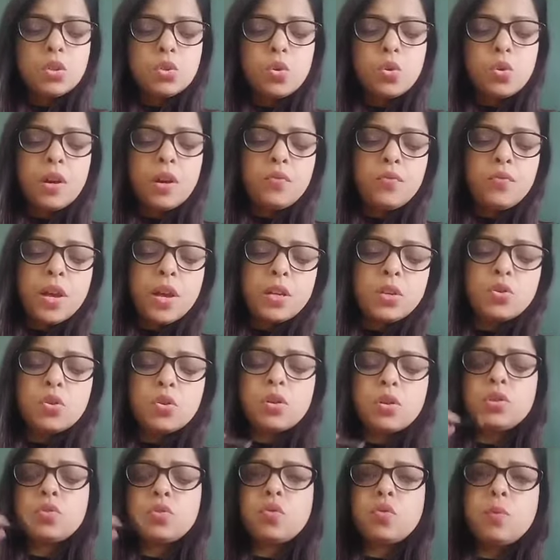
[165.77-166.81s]
So it went
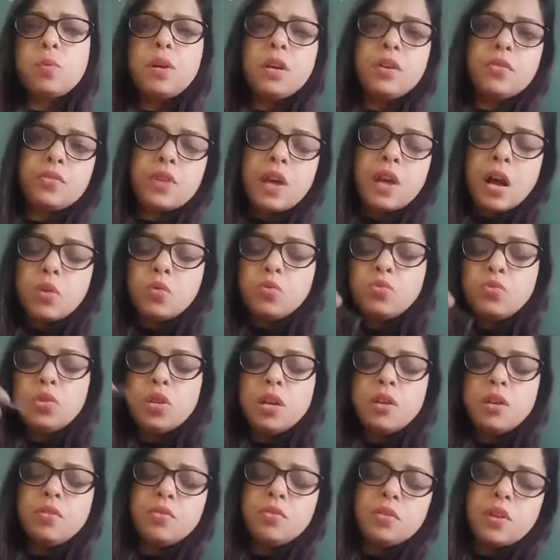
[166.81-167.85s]
on swimming round
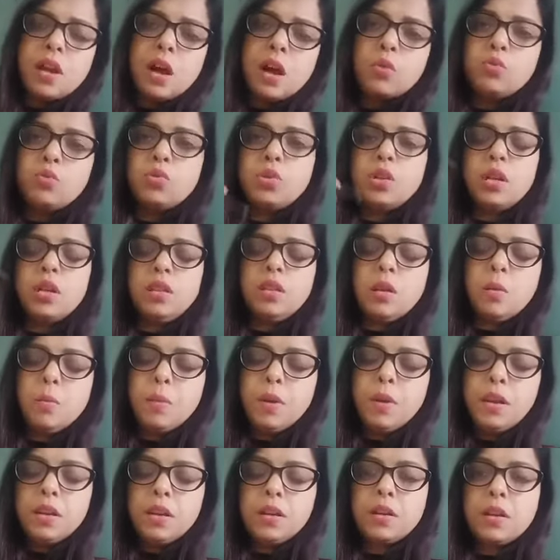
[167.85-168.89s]
and round in the
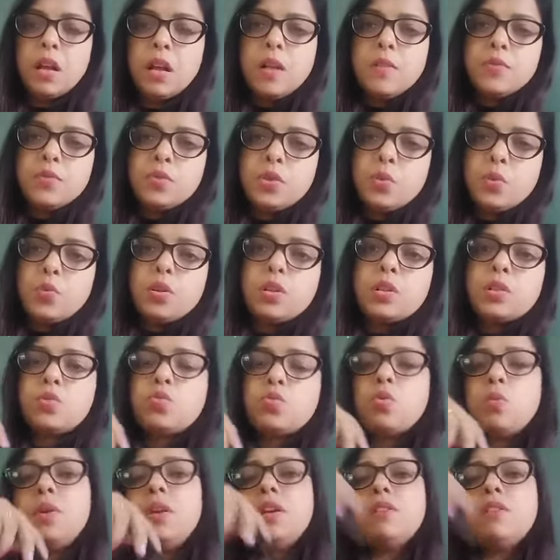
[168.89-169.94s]
milk. So he was
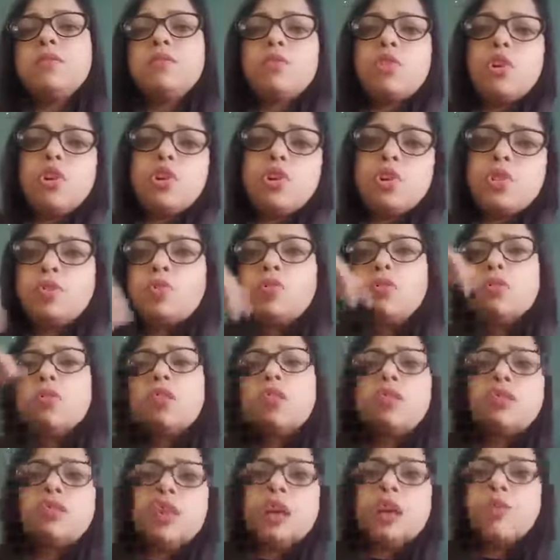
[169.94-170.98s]
swimming
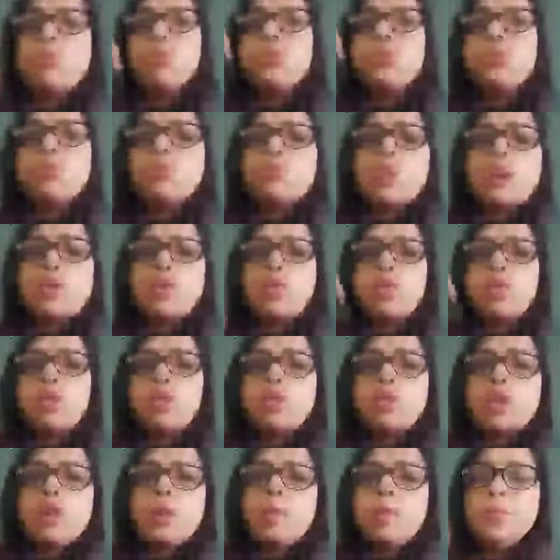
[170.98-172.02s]
continuously round and round in
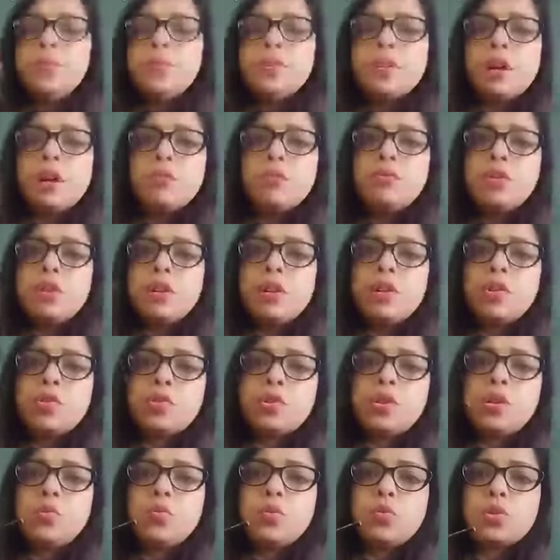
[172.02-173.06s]
the round
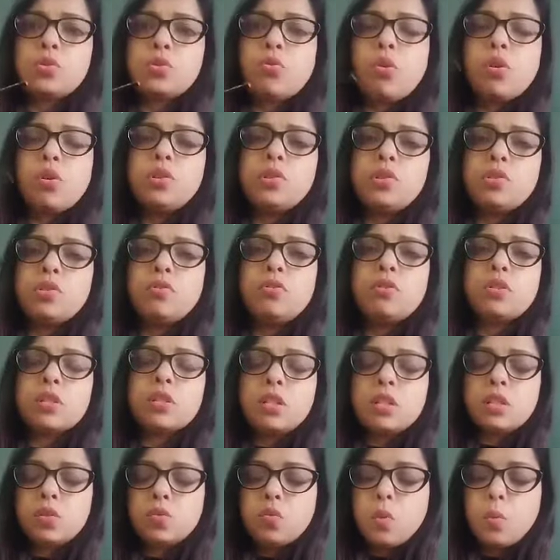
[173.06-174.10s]
direction. He was
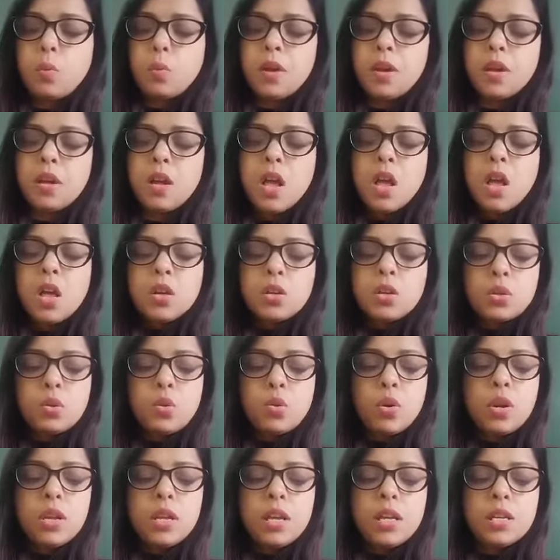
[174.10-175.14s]
continuously swimming.
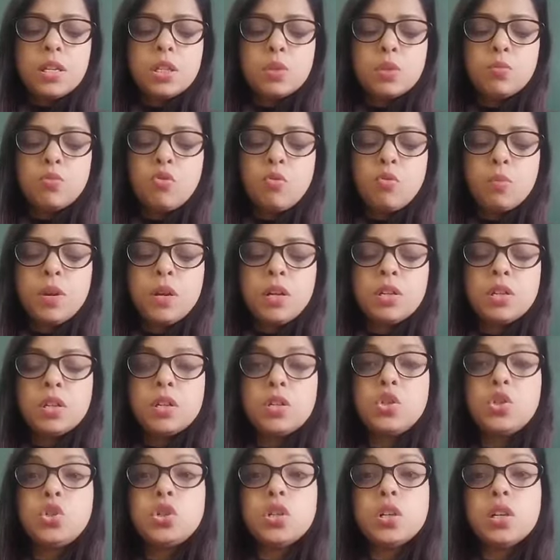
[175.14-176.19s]
Slowly its movement
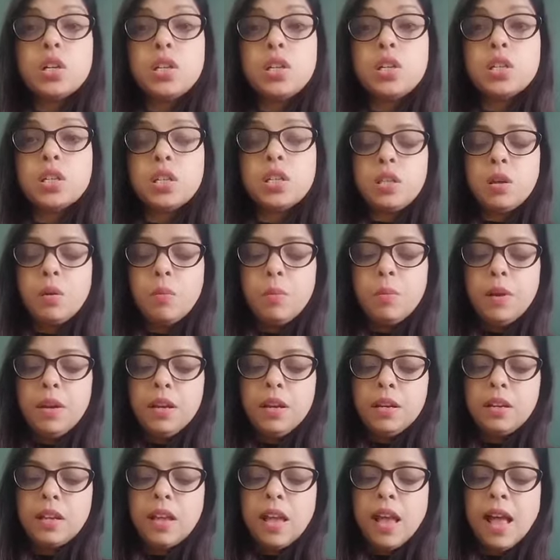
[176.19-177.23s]
churned the
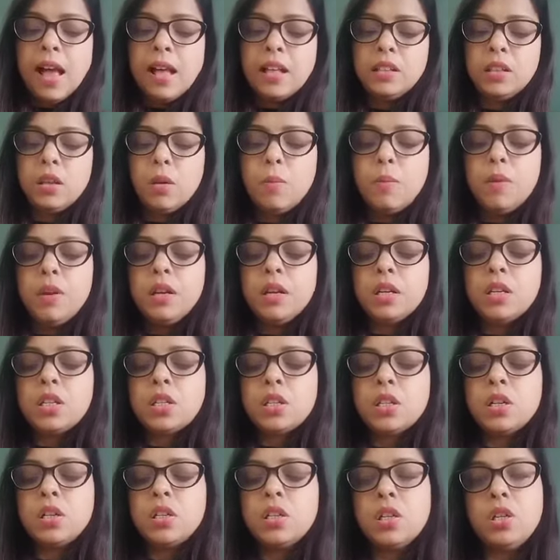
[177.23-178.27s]
milk and the milk
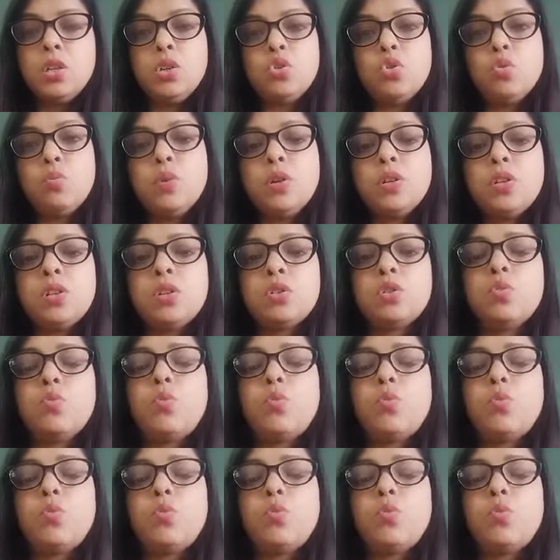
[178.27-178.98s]
turned into butter.